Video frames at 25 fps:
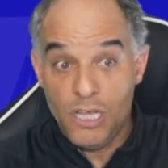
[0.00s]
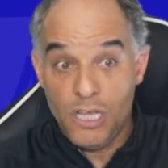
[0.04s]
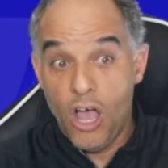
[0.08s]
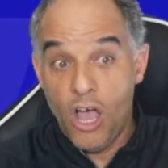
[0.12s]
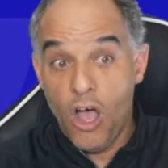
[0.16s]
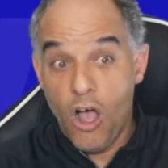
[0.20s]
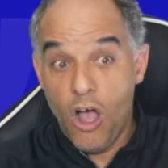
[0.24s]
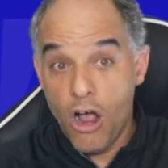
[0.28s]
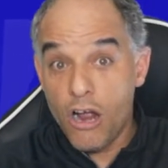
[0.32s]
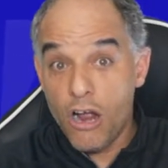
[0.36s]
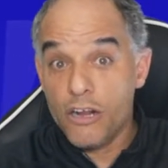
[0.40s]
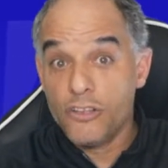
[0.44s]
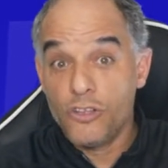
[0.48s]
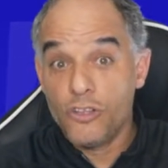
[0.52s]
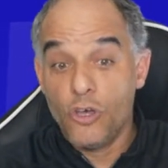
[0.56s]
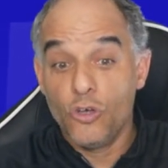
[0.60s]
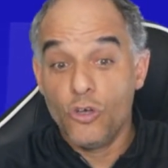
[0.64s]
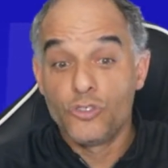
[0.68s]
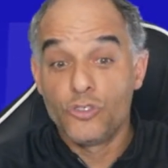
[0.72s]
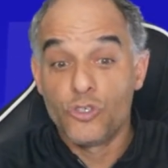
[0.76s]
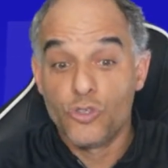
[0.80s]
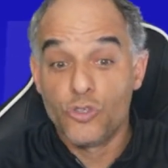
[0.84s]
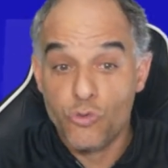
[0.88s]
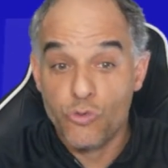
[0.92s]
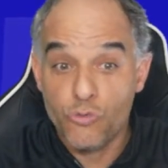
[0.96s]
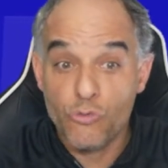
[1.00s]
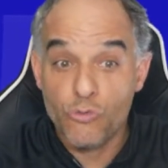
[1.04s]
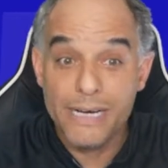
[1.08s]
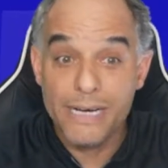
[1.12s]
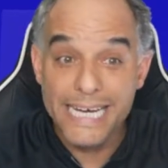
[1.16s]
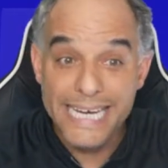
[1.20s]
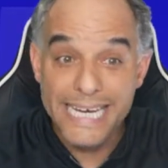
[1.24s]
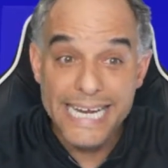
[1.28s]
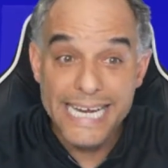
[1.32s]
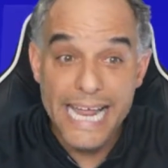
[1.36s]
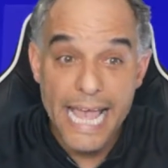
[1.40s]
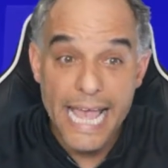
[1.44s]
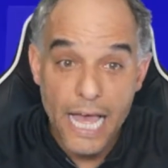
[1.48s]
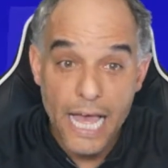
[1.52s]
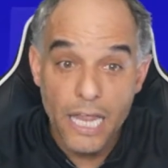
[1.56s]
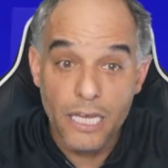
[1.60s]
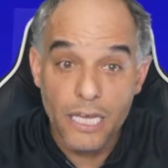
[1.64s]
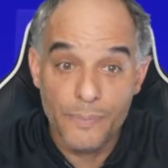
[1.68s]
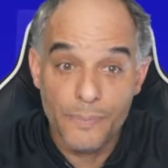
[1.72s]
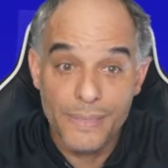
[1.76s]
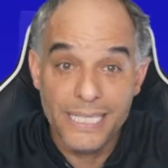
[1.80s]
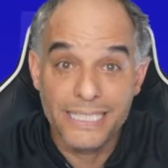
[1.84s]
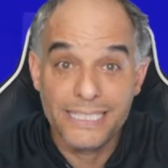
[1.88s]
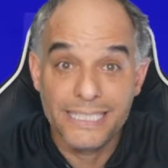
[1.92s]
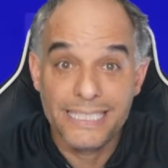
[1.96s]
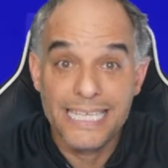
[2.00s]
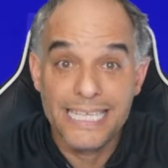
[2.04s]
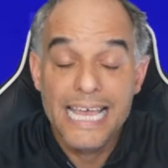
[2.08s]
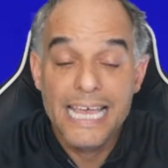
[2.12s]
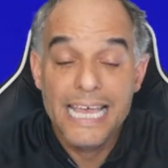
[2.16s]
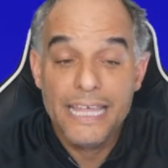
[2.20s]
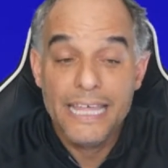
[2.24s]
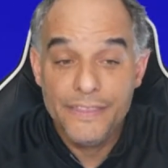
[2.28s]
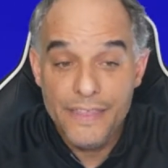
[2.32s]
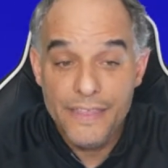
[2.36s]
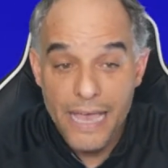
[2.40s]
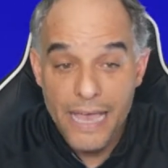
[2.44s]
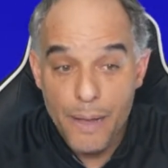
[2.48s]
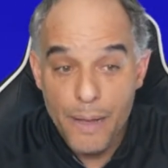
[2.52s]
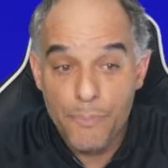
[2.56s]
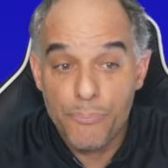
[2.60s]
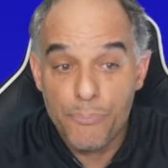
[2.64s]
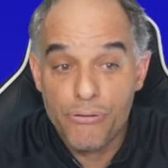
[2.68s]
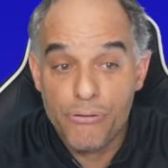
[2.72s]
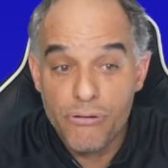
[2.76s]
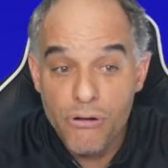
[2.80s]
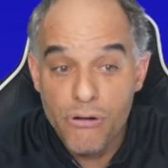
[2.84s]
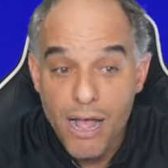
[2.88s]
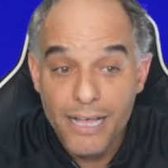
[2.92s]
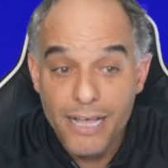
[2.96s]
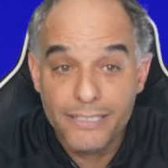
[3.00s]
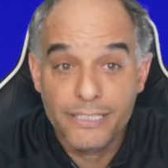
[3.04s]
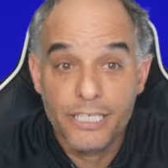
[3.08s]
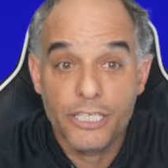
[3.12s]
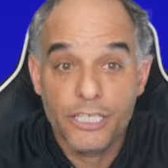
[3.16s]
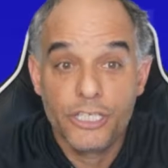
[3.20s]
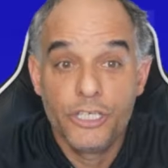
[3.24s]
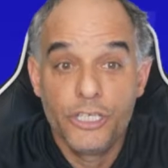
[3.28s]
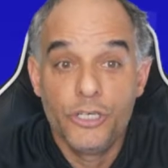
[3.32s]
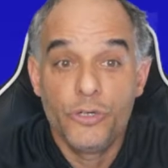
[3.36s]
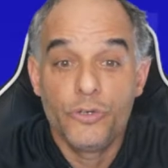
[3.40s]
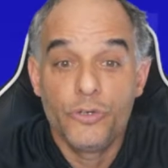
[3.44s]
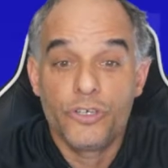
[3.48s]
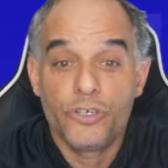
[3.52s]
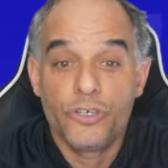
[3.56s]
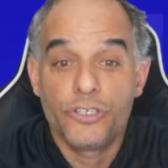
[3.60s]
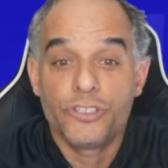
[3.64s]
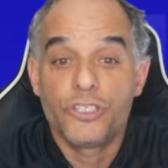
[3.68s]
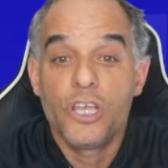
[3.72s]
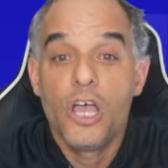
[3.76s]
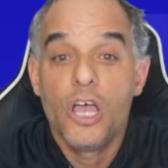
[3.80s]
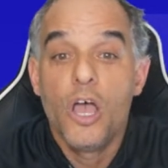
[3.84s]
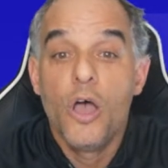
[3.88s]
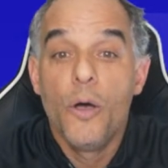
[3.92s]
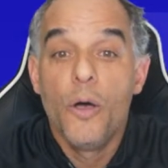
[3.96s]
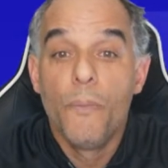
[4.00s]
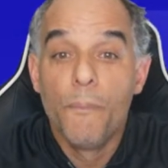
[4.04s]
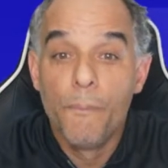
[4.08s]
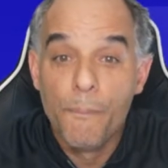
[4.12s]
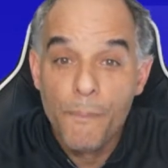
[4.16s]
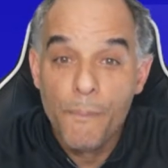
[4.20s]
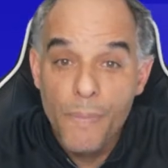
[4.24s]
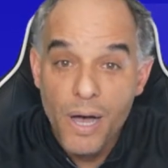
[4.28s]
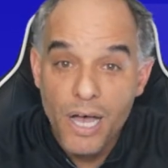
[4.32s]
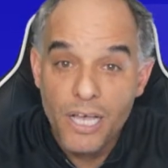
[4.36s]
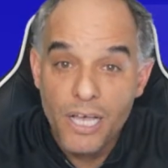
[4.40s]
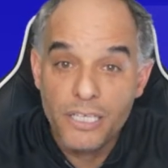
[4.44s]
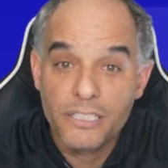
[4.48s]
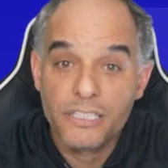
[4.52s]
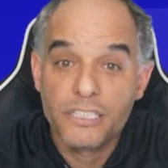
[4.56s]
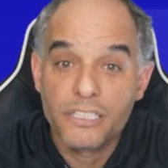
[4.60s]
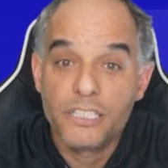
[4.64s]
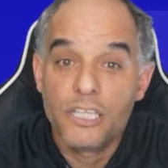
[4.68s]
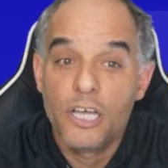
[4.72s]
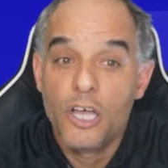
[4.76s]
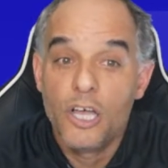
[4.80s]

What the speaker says: Are those 3 elements that prosecutors must